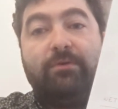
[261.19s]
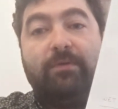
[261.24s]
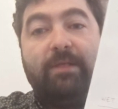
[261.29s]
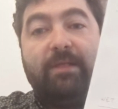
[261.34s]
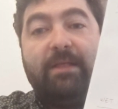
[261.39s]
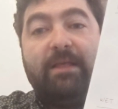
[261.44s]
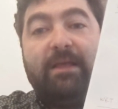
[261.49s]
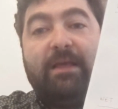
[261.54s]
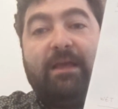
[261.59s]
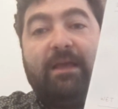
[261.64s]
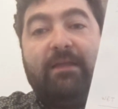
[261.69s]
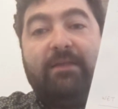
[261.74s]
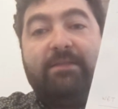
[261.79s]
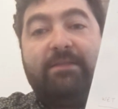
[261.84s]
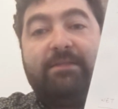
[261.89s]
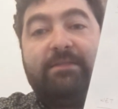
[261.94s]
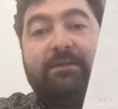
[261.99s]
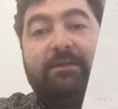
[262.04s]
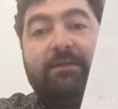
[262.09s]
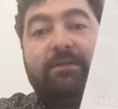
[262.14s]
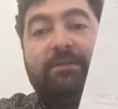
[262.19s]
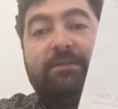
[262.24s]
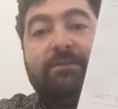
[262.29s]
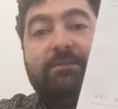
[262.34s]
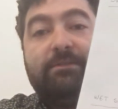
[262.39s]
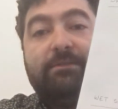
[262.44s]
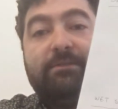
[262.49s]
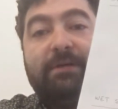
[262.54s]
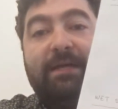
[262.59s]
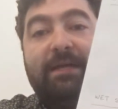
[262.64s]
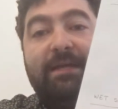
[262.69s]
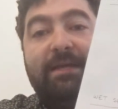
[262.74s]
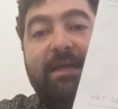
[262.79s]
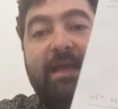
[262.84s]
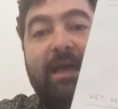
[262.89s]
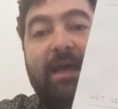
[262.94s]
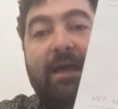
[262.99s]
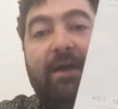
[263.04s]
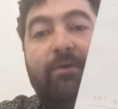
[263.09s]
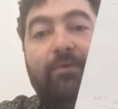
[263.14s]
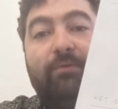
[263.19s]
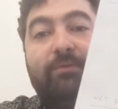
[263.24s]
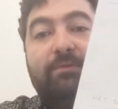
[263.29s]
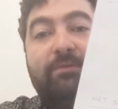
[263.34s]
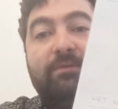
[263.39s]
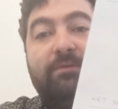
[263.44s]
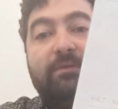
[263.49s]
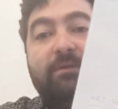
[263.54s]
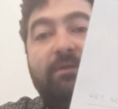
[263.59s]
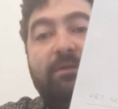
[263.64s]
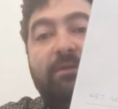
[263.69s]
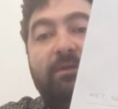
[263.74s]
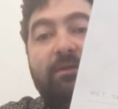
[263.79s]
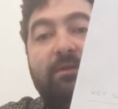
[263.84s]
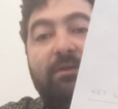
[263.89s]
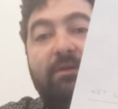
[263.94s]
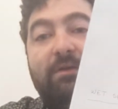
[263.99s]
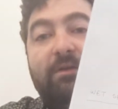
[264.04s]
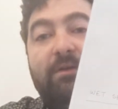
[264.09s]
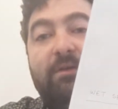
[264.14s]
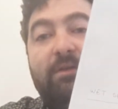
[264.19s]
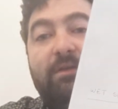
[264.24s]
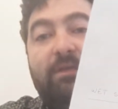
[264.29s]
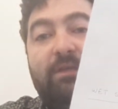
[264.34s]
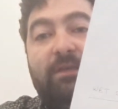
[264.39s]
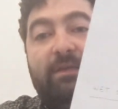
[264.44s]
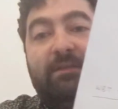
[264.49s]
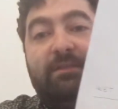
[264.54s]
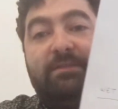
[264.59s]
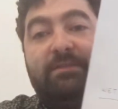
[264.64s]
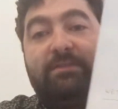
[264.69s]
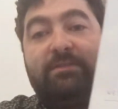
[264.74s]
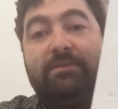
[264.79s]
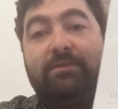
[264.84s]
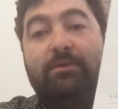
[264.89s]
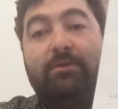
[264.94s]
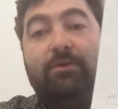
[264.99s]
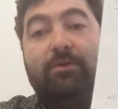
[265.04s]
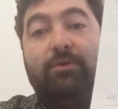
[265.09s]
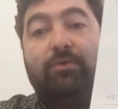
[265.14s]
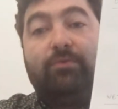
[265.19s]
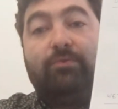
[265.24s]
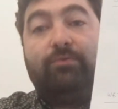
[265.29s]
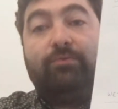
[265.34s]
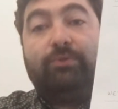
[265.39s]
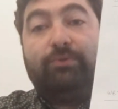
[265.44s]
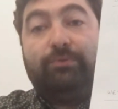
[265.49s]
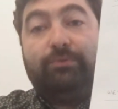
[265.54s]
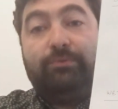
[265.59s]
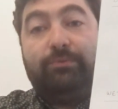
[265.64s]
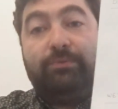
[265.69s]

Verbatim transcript: and starts letting out its root.